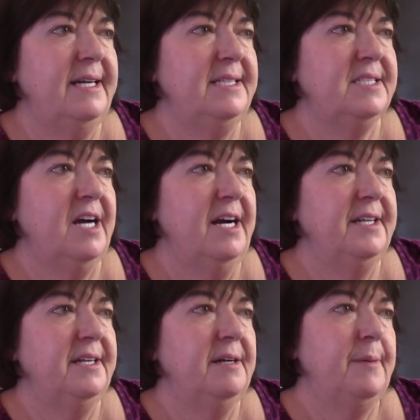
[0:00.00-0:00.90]
I
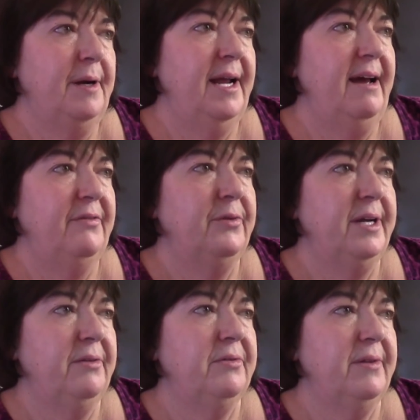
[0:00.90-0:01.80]
started, and about
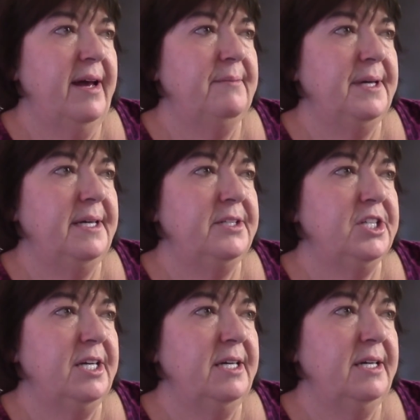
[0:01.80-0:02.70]
halfway through that page,
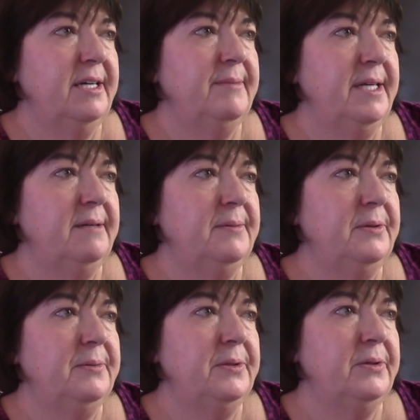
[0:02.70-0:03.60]
I made a
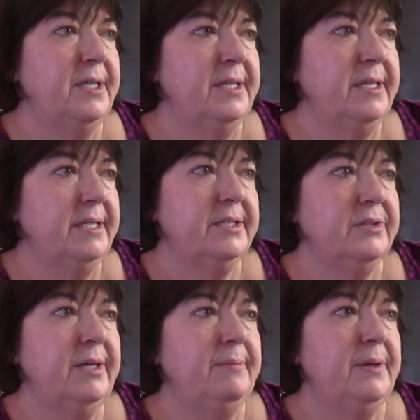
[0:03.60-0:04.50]
boo-boo, a
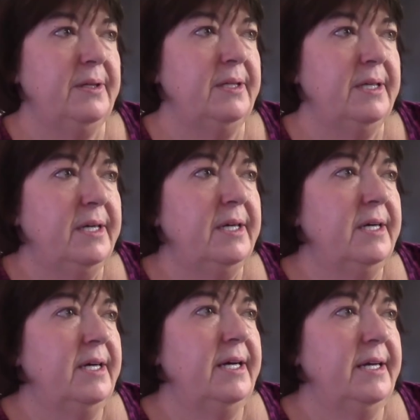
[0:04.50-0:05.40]
scribble,
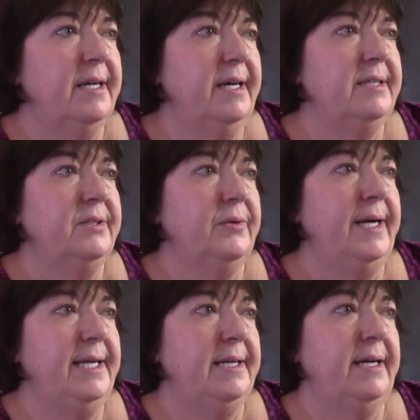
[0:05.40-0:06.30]
and I had to
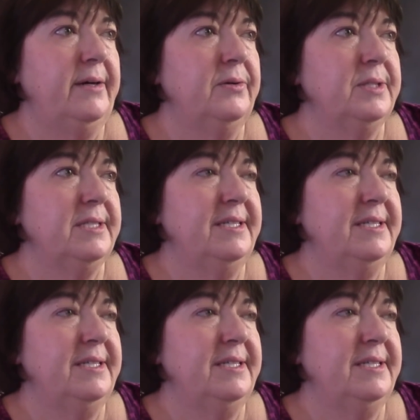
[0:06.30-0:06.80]
white it out.